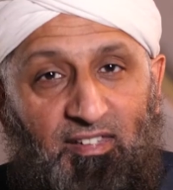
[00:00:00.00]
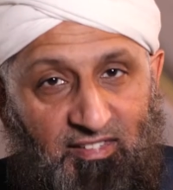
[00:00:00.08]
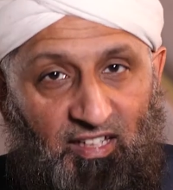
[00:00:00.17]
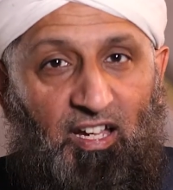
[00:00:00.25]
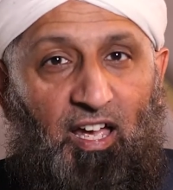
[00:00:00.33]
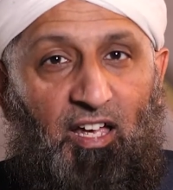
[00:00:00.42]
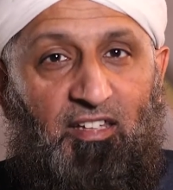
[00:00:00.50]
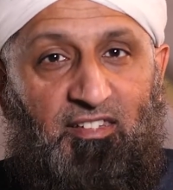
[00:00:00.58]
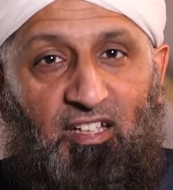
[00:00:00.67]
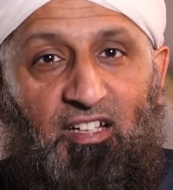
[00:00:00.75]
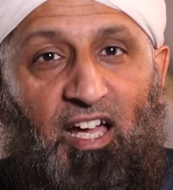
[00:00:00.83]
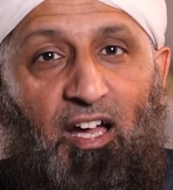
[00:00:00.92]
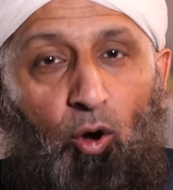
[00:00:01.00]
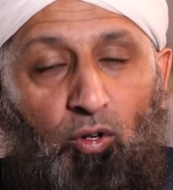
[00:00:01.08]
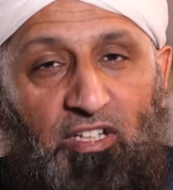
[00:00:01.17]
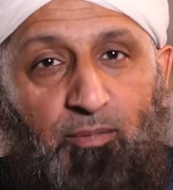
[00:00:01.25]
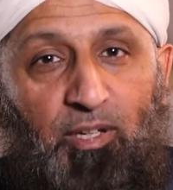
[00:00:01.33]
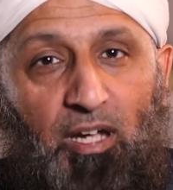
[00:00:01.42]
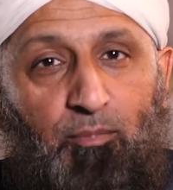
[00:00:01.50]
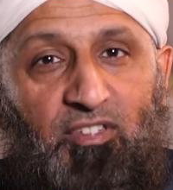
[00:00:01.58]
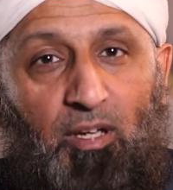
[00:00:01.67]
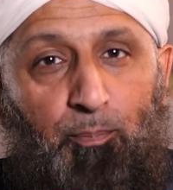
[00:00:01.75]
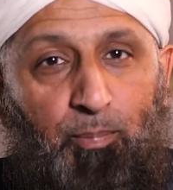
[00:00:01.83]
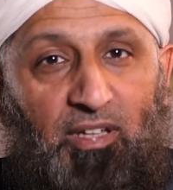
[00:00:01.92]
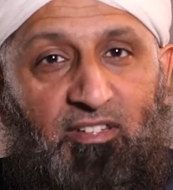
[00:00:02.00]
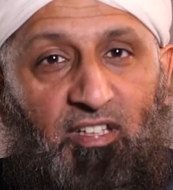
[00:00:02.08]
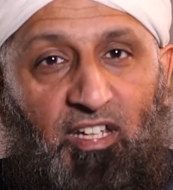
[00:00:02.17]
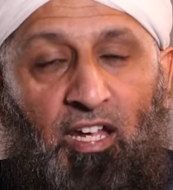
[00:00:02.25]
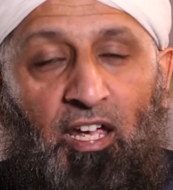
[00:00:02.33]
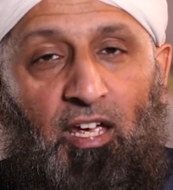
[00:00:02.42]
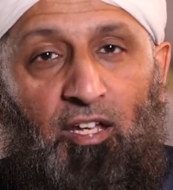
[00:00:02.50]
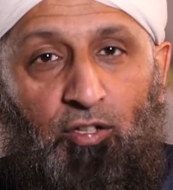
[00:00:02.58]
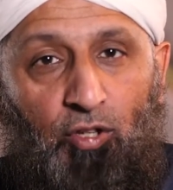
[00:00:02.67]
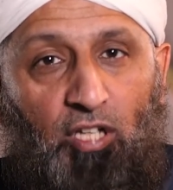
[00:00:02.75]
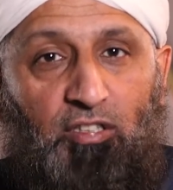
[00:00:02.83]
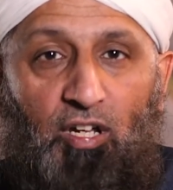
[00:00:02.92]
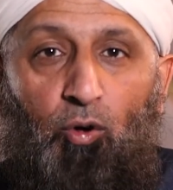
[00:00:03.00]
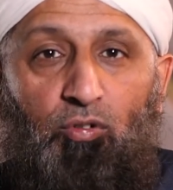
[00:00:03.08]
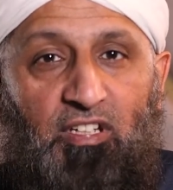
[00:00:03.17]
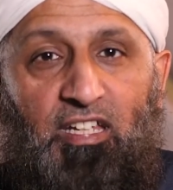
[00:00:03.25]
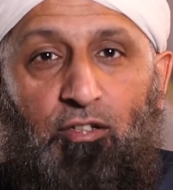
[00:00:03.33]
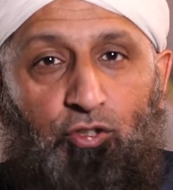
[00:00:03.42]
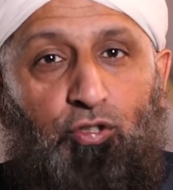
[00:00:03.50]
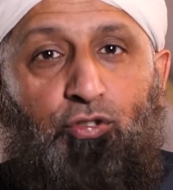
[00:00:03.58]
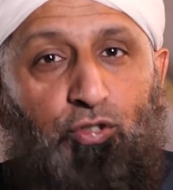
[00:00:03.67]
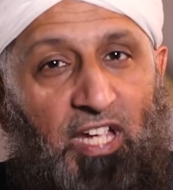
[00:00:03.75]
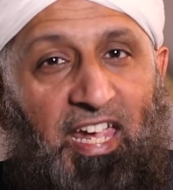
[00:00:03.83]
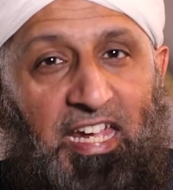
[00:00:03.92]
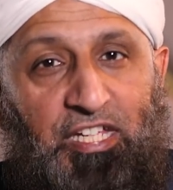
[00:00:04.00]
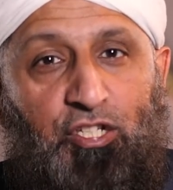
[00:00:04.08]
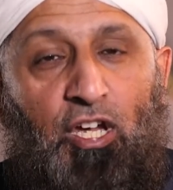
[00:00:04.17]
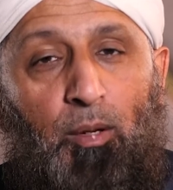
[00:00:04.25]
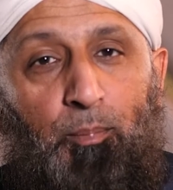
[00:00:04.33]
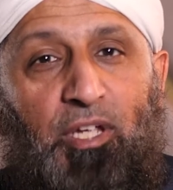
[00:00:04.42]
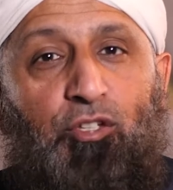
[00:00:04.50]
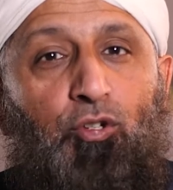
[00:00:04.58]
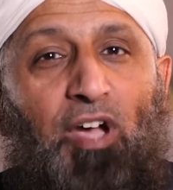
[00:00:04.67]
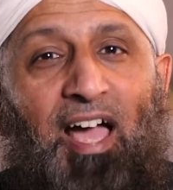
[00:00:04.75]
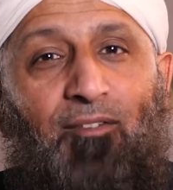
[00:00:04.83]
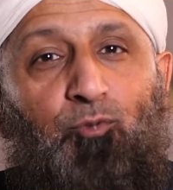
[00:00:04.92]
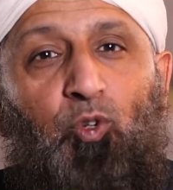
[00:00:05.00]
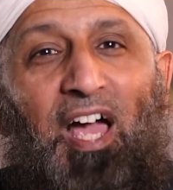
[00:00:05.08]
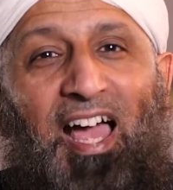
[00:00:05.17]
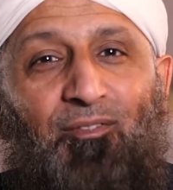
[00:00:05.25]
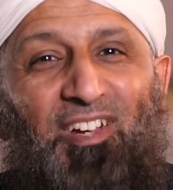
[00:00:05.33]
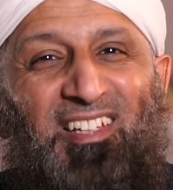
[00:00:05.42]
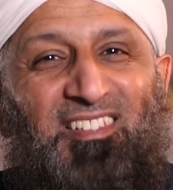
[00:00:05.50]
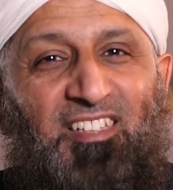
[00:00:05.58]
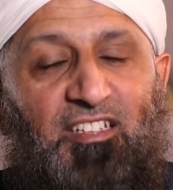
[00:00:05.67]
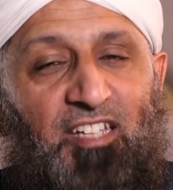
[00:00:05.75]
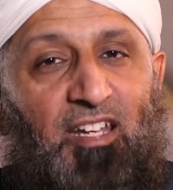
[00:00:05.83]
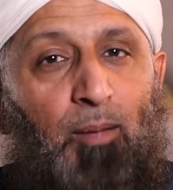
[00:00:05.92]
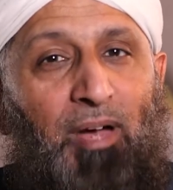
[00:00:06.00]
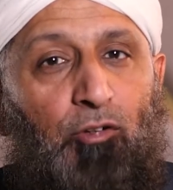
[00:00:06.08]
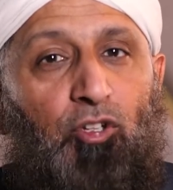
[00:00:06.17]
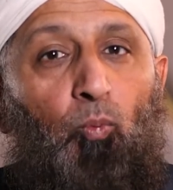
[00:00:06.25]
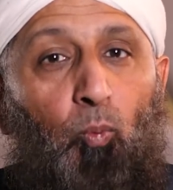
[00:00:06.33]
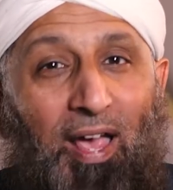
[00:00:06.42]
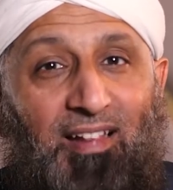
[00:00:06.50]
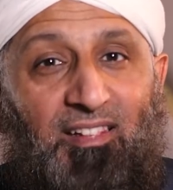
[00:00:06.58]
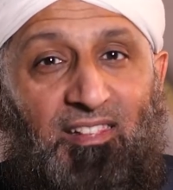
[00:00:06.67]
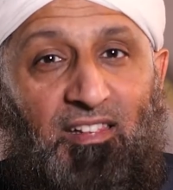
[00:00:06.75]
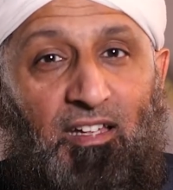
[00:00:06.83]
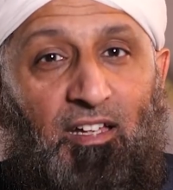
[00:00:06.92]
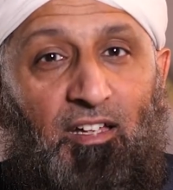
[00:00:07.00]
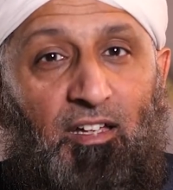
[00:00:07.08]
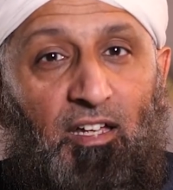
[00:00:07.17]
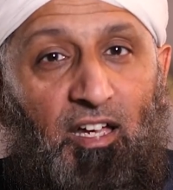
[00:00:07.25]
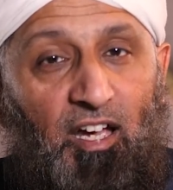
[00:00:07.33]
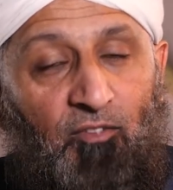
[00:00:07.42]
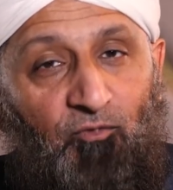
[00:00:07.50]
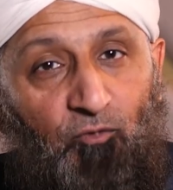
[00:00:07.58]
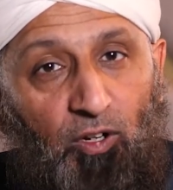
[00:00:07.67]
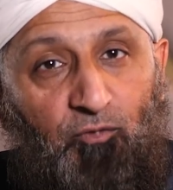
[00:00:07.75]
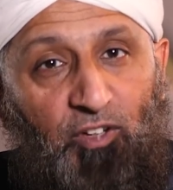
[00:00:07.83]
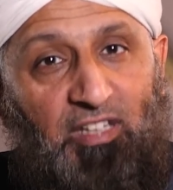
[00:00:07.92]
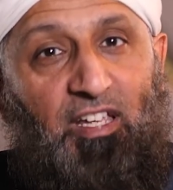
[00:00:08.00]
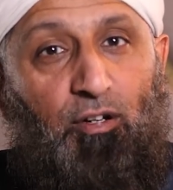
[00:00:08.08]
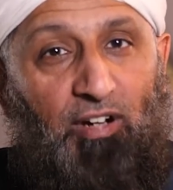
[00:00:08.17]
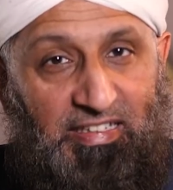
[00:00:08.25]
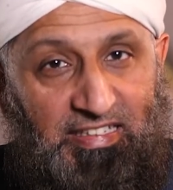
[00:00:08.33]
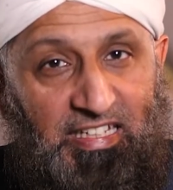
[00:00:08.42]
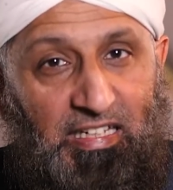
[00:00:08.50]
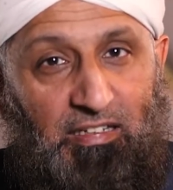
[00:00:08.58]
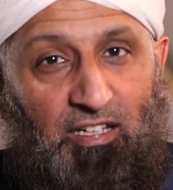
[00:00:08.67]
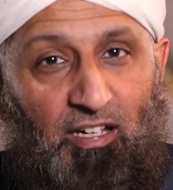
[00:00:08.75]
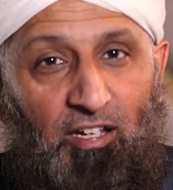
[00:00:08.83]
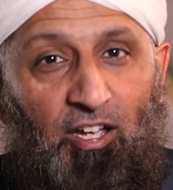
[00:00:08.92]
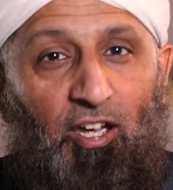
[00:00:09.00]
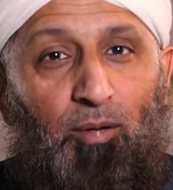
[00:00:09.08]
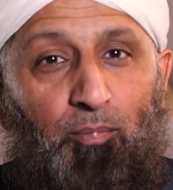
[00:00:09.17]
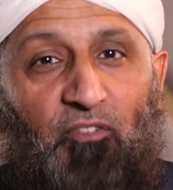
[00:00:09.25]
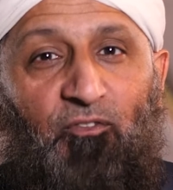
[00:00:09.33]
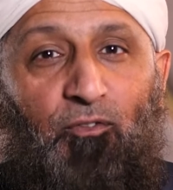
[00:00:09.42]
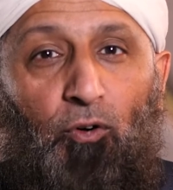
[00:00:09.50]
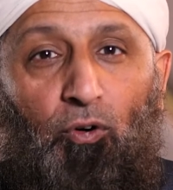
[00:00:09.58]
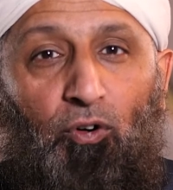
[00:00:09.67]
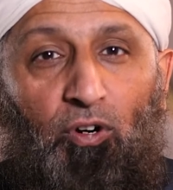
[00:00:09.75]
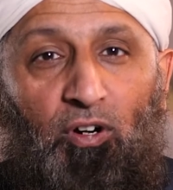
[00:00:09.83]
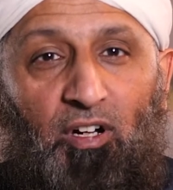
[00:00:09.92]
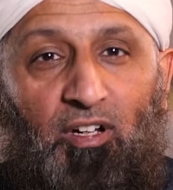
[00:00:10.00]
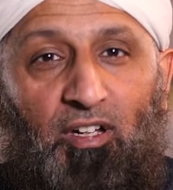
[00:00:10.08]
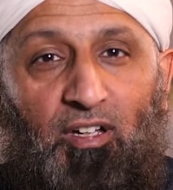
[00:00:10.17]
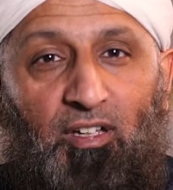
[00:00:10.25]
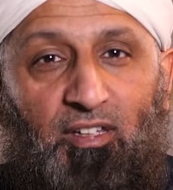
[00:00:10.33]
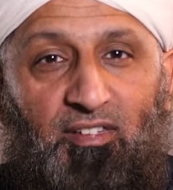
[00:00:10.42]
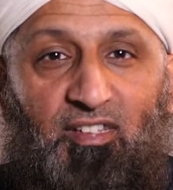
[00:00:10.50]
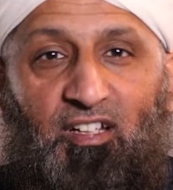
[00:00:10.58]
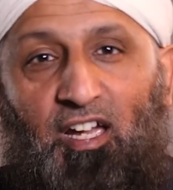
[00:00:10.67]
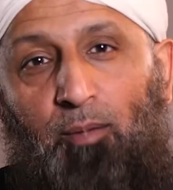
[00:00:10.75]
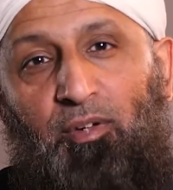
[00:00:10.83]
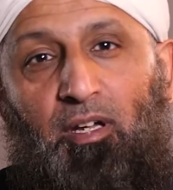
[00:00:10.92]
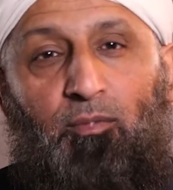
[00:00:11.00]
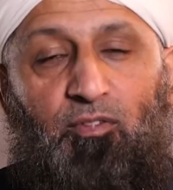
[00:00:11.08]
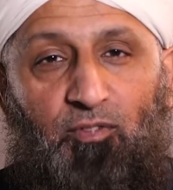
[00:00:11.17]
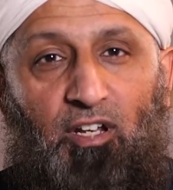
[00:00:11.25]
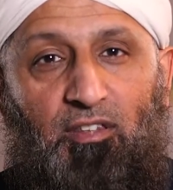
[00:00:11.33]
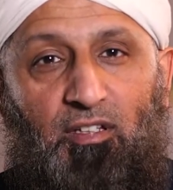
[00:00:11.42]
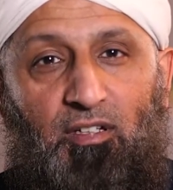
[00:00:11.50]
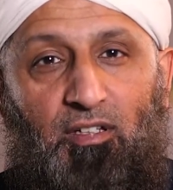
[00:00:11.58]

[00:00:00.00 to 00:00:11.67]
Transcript: Zakah only becomes compulsory not only due to age, but you have to have a certain amount of wealth and fulfill the criteria before zakah becomes farad.